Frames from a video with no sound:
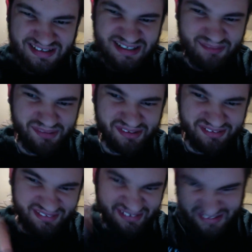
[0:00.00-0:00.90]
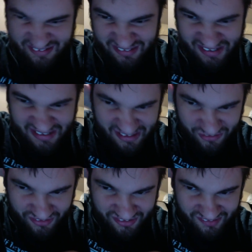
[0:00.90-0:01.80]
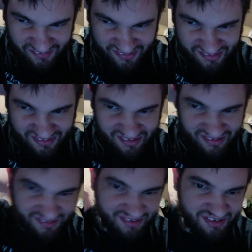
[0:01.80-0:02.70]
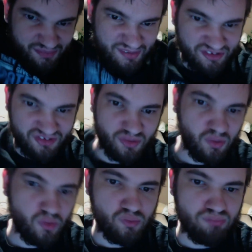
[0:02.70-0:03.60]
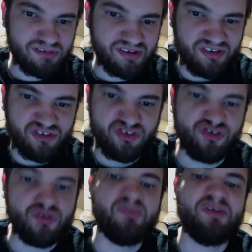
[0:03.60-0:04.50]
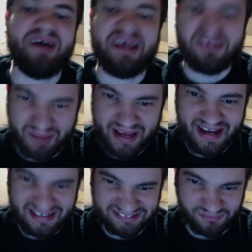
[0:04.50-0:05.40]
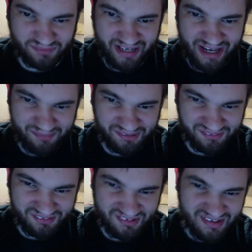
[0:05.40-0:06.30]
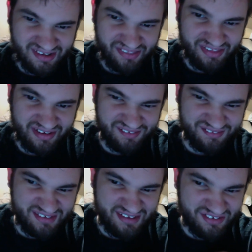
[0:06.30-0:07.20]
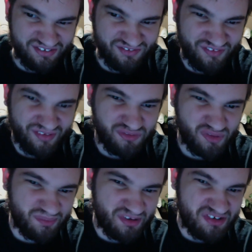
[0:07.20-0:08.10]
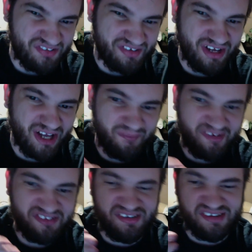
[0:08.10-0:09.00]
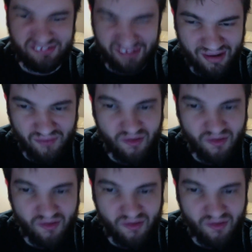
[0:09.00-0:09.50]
but it's like Android 17 said, he's been so consumed by his past and what happened that he's failed to appreciate the comrades he has now.